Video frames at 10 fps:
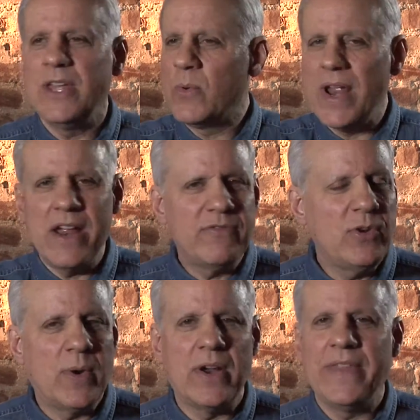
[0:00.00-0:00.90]
They were
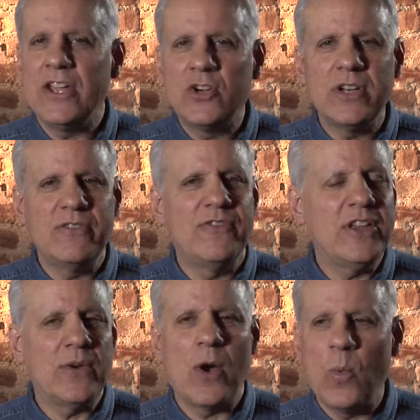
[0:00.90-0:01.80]
everywhere and they couldn't
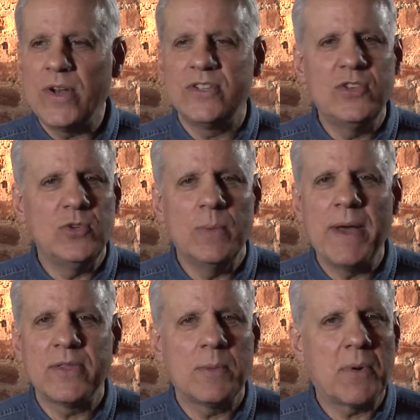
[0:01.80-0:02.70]
figure out what to do
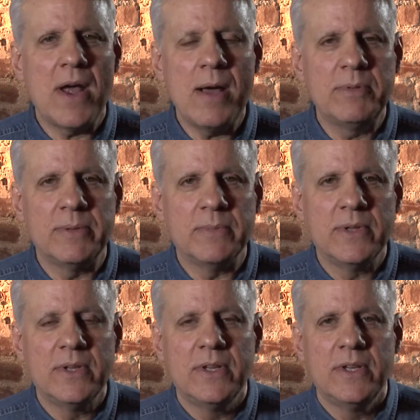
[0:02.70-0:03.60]
about the problem.
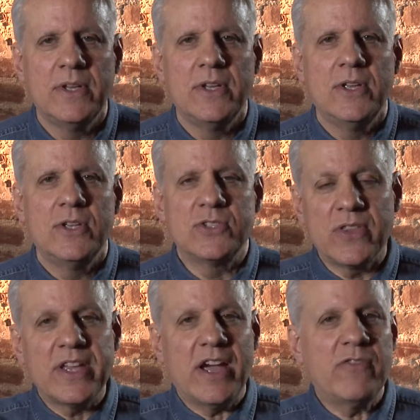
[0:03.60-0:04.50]
So
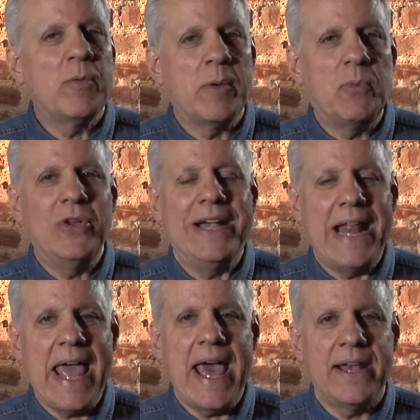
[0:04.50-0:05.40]
the government put an
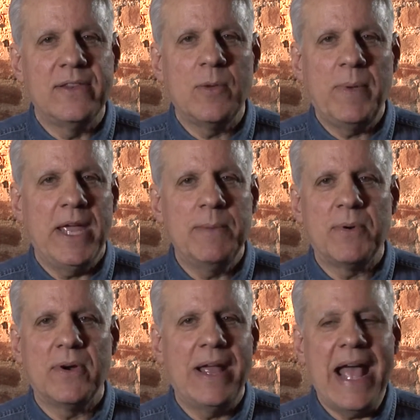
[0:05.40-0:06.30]
ad in the paper
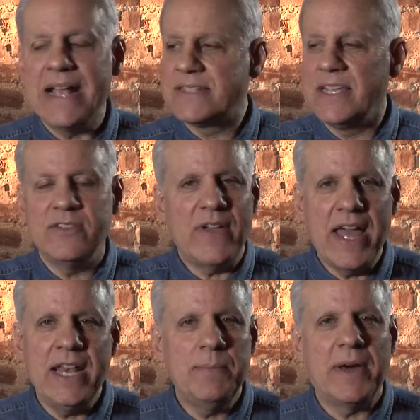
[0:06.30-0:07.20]
asking if
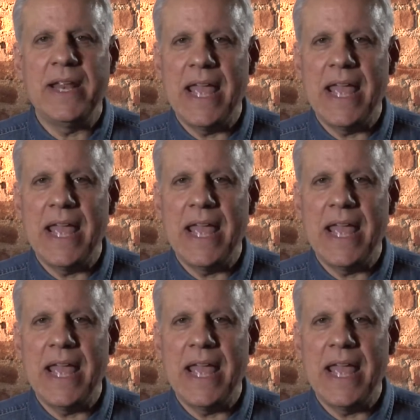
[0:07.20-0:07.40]
anybody